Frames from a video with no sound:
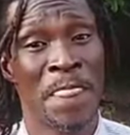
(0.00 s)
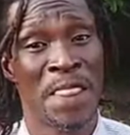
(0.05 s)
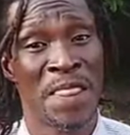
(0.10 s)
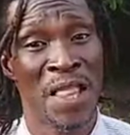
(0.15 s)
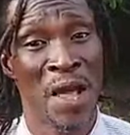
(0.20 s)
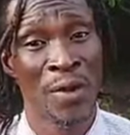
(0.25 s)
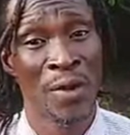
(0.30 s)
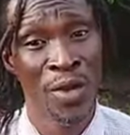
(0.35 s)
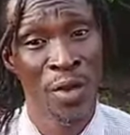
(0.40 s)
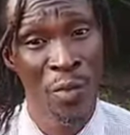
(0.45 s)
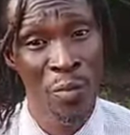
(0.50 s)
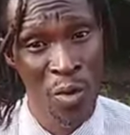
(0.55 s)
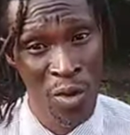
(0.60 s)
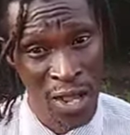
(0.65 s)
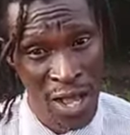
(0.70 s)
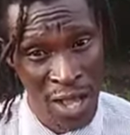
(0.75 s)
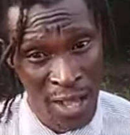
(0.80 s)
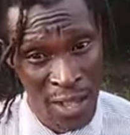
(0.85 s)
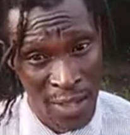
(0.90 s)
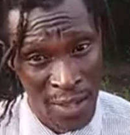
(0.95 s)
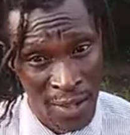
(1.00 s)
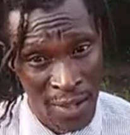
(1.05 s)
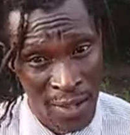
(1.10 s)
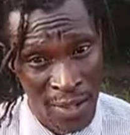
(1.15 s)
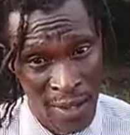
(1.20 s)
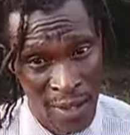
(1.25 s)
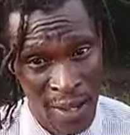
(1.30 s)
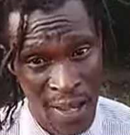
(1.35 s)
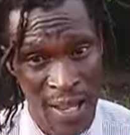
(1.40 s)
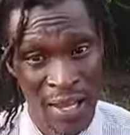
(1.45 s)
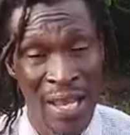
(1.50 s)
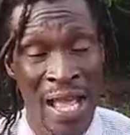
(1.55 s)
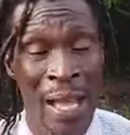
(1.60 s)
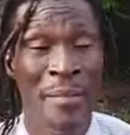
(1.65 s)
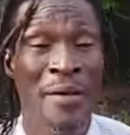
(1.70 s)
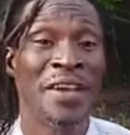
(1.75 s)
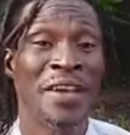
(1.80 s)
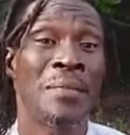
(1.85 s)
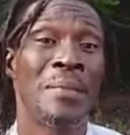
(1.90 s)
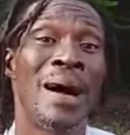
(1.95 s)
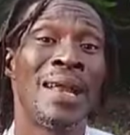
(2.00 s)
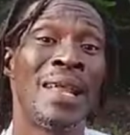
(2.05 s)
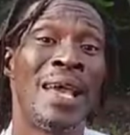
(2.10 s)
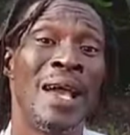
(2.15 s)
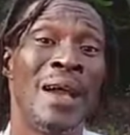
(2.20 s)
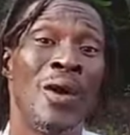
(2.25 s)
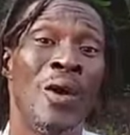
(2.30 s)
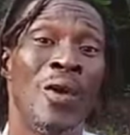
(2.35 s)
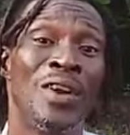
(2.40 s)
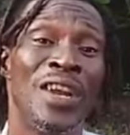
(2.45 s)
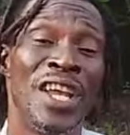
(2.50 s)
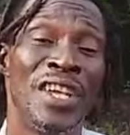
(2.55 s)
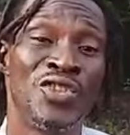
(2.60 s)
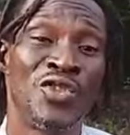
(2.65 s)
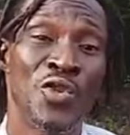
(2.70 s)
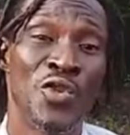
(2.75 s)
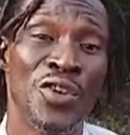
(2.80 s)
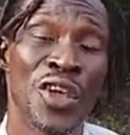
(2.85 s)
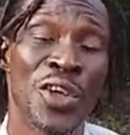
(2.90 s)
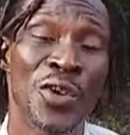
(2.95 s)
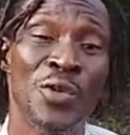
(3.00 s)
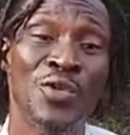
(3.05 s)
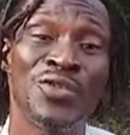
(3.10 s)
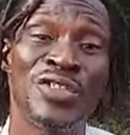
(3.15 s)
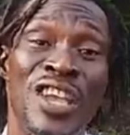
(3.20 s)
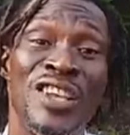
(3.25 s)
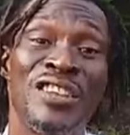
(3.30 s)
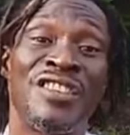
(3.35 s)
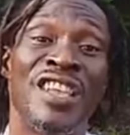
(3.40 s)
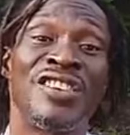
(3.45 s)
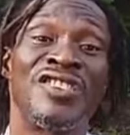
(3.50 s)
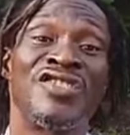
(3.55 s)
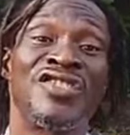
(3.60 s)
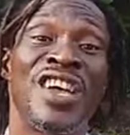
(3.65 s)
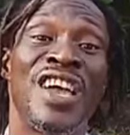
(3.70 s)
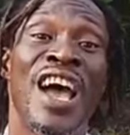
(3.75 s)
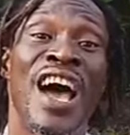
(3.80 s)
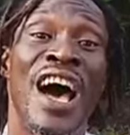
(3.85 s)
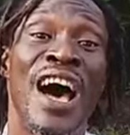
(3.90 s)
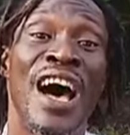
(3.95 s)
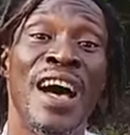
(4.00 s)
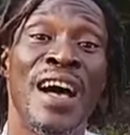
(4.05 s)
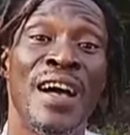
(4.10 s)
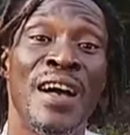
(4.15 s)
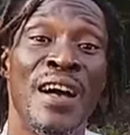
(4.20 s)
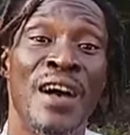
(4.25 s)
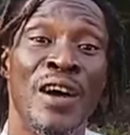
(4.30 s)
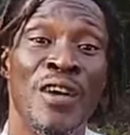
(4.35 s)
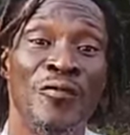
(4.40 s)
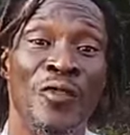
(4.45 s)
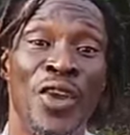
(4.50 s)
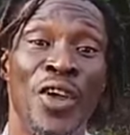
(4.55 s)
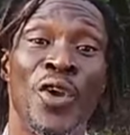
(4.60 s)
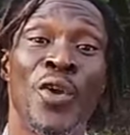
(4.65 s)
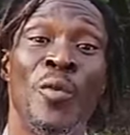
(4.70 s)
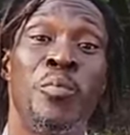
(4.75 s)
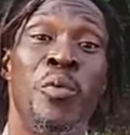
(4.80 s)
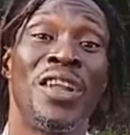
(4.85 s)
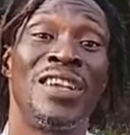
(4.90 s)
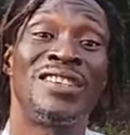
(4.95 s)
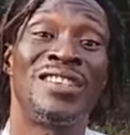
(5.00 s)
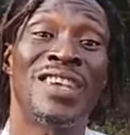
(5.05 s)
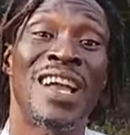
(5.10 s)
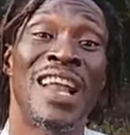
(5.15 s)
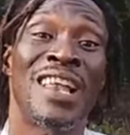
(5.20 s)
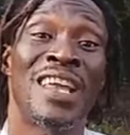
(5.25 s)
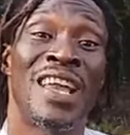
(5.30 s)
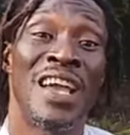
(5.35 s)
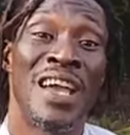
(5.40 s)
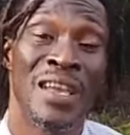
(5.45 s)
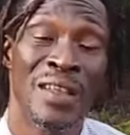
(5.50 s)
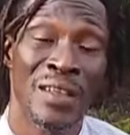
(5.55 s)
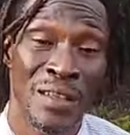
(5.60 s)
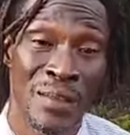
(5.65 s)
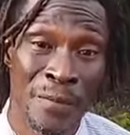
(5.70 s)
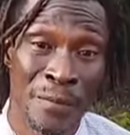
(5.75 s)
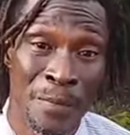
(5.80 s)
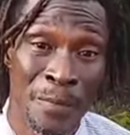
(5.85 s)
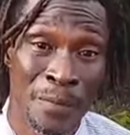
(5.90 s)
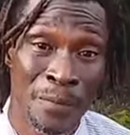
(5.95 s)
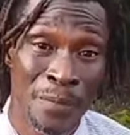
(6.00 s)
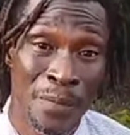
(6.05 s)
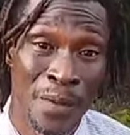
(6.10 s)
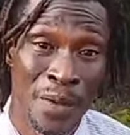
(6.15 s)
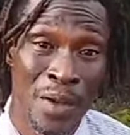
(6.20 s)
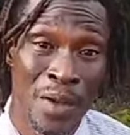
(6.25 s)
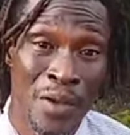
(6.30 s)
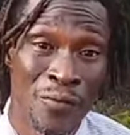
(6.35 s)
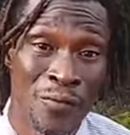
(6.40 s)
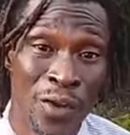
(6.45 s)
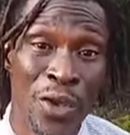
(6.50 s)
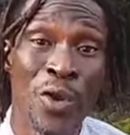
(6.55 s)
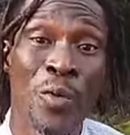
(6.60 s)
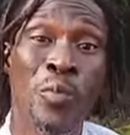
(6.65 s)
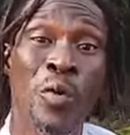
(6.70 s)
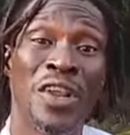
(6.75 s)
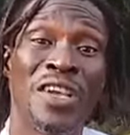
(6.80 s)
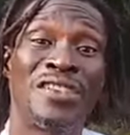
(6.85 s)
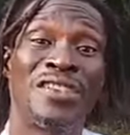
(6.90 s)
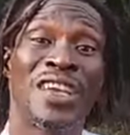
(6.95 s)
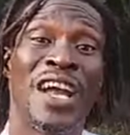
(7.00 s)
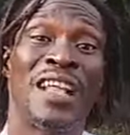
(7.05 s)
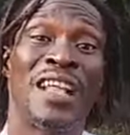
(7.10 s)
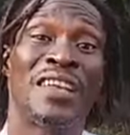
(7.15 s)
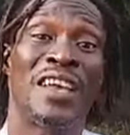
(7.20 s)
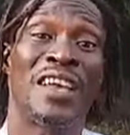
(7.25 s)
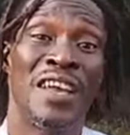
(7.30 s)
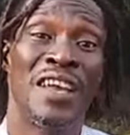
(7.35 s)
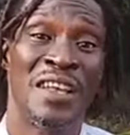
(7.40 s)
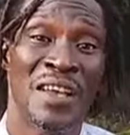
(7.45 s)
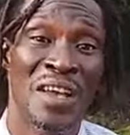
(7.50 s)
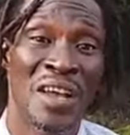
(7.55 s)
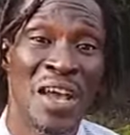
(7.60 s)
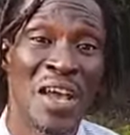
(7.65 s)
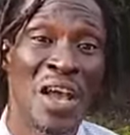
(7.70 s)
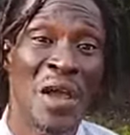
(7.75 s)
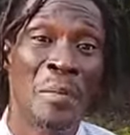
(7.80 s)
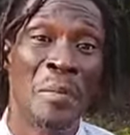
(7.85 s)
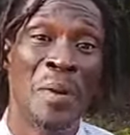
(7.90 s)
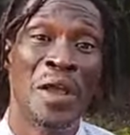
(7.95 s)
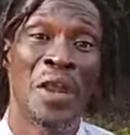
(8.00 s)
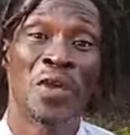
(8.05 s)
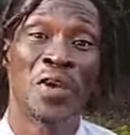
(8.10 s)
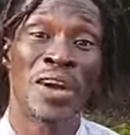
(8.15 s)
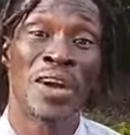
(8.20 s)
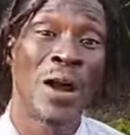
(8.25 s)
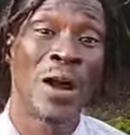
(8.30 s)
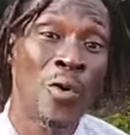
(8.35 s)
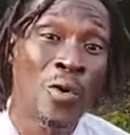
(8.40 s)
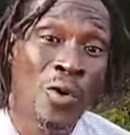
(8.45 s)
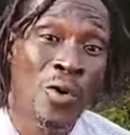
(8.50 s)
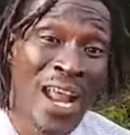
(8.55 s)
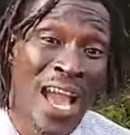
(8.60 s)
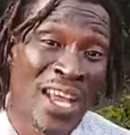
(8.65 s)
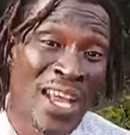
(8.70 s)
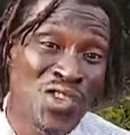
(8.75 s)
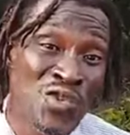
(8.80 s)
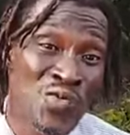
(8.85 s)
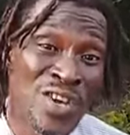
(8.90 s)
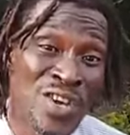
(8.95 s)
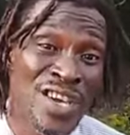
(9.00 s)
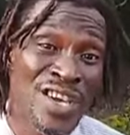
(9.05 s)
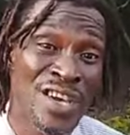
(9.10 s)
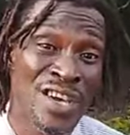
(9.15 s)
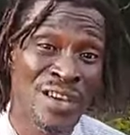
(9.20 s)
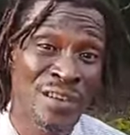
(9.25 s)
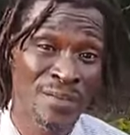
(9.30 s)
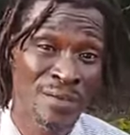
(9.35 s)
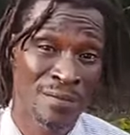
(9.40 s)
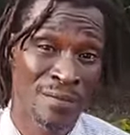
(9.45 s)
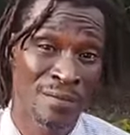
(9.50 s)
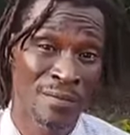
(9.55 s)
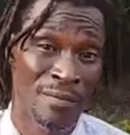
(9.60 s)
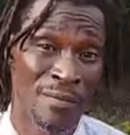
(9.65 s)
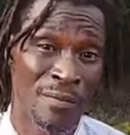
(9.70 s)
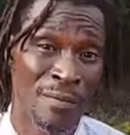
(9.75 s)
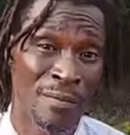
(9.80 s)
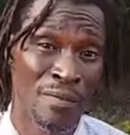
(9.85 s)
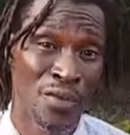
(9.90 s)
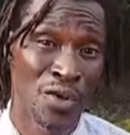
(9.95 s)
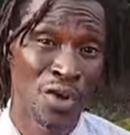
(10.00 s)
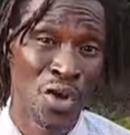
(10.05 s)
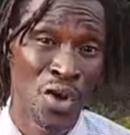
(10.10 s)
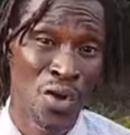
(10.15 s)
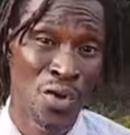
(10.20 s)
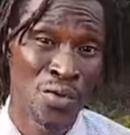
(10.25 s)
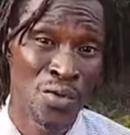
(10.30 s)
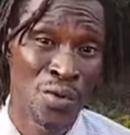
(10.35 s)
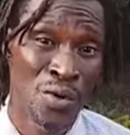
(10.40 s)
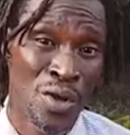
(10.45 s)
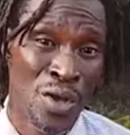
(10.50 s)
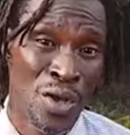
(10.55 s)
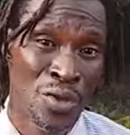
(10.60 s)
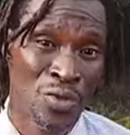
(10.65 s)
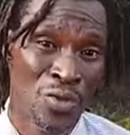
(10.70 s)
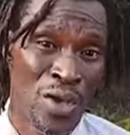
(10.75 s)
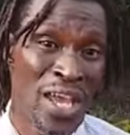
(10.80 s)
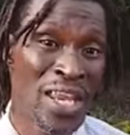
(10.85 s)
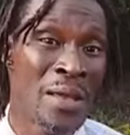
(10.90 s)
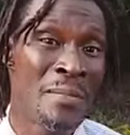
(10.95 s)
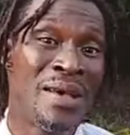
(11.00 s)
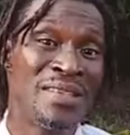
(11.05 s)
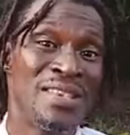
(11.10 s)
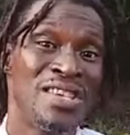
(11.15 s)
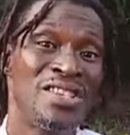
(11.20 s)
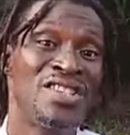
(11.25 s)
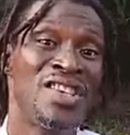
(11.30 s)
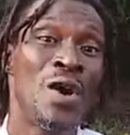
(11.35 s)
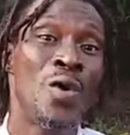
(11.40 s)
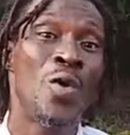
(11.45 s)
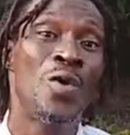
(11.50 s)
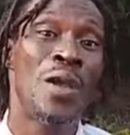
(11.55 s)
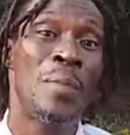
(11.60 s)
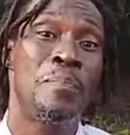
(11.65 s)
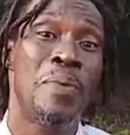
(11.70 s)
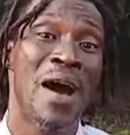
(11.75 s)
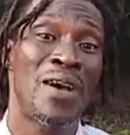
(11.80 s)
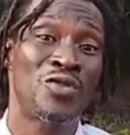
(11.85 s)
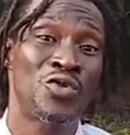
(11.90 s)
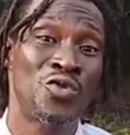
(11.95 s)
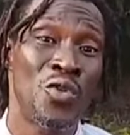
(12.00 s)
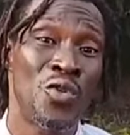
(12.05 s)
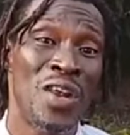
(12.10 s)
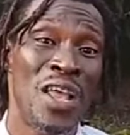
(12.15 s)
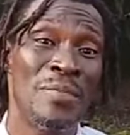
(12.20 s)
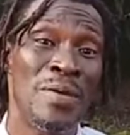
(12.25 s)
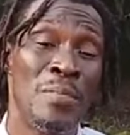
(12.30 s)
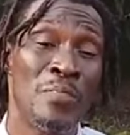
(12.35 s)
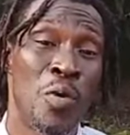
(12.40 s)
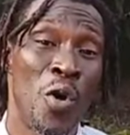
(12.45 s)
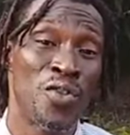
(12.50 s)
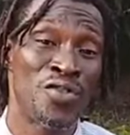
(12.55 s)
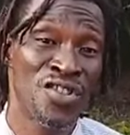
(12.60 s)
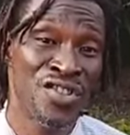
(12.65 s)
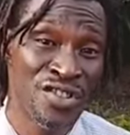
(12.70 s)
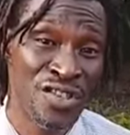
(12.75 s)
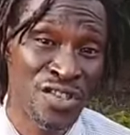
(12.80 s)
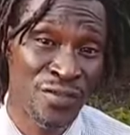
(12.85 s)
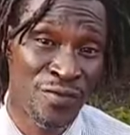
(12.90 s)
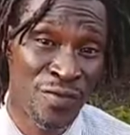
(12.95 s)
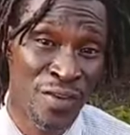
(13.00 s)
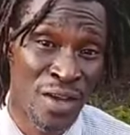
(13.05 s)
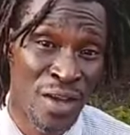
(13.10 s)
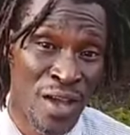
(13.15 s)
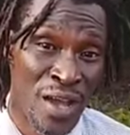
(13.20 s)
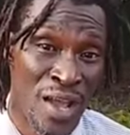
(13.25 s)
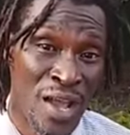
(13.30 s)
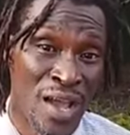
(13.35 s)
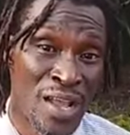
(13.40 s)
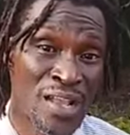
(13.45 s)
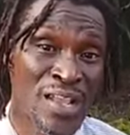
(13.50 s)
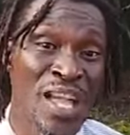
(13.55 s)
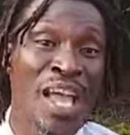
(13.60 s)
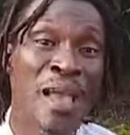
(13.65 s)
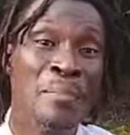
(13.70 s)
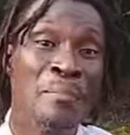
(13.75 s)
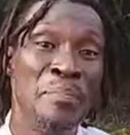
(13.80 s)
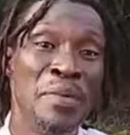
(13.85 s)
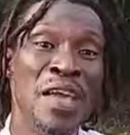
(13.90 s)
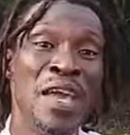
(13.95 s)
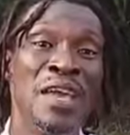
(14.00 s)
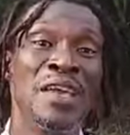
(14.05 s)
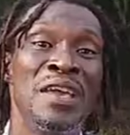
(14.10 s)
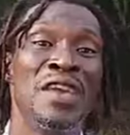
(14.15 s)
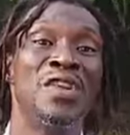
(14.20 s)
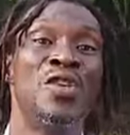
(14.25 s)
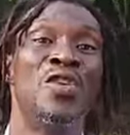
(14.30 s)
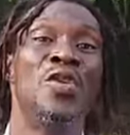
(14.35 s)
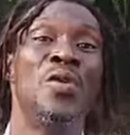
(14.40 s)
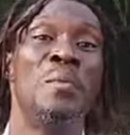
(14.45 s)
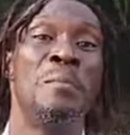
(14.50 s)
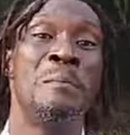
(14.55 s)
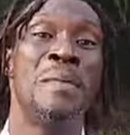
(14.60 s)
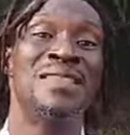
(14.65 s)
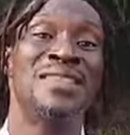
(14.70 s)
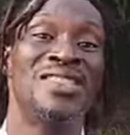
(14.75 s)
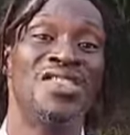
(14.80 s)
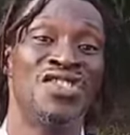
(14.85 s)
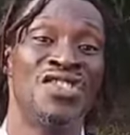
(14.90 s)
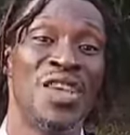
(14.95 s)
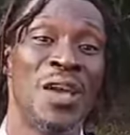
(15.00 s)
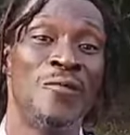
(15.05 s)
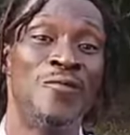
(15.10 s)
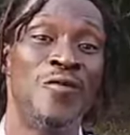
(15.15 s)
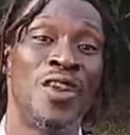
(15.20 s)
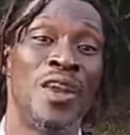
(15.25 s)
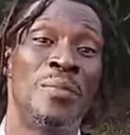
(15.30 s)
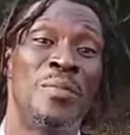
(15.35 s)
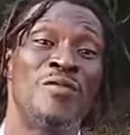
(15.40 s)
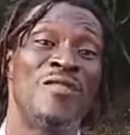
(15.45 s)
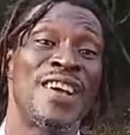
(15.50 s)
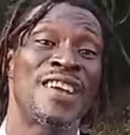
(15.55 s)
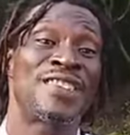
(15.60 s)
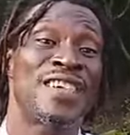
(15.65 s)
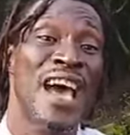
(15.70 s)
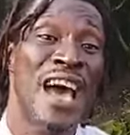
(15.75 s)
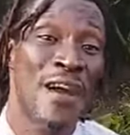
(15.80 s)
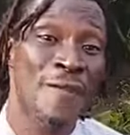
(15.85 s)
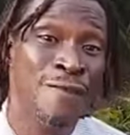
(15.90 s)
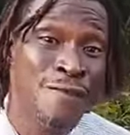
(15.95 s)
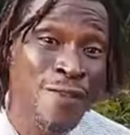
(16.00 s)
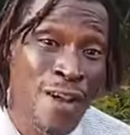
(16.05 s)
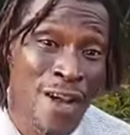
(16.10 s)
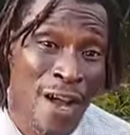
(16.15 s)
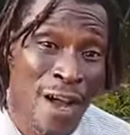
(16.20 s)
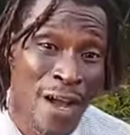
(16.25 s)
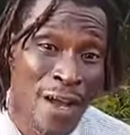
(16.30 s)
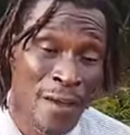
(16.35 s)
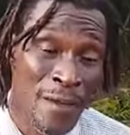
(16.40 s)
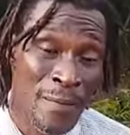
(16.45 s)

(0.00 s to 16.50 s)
Now we ego mona. And the American money eh, or NATO, they use things they are for their own political gain. For their own political gain. Men are not can colonize we again. You know? So any message now they pass on, let be positive. Let be, you know, message them for liberate Africa.